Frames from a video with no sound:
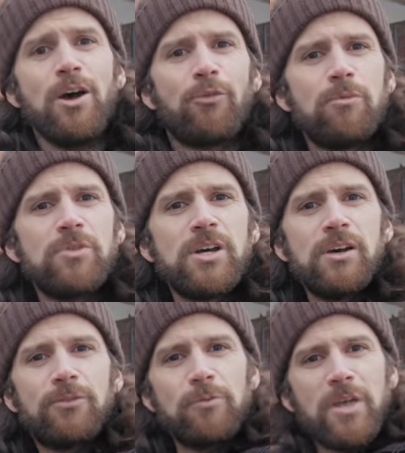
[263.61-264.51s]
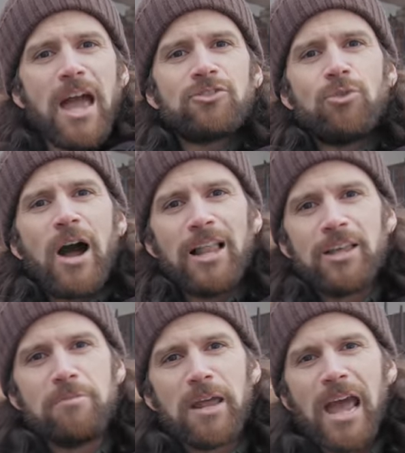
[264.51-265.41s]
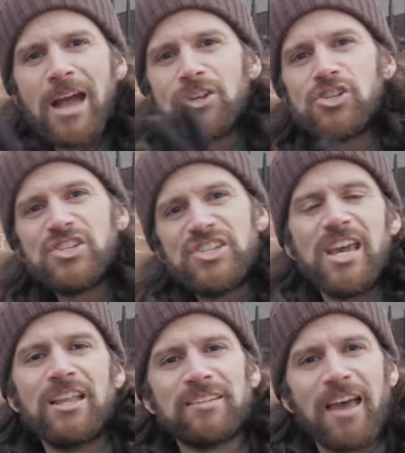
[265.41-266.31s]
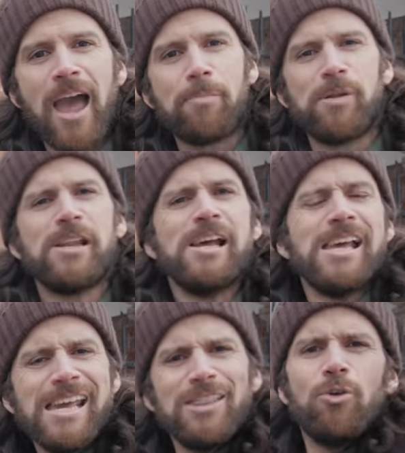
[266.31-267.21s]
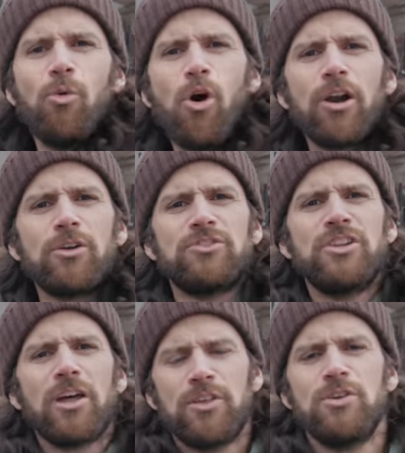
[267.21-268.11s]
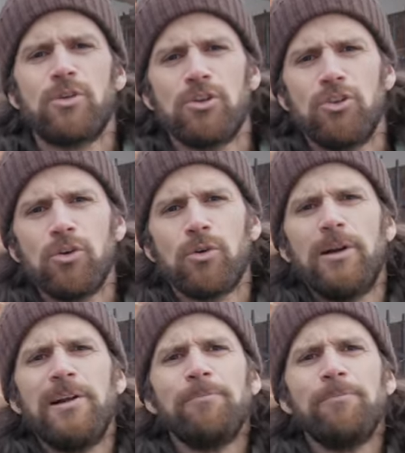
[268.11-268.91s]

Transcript: from the, from the actual island of Manhattan, just seeing this happen in the water is nothing you could do.